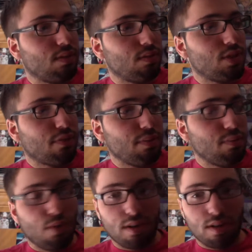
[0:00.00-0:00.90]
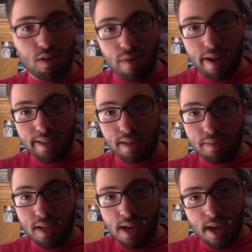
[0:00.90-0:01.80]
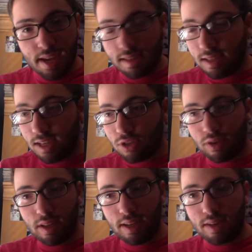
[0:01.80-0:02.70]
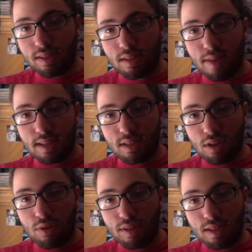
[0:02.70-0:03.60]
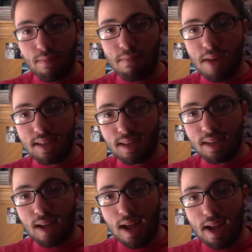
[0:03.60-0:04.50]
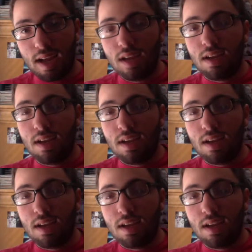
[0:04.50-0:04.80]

Jeffrey Morton, who I ended up taking as a teacher in a later semester, who is an amazing guy.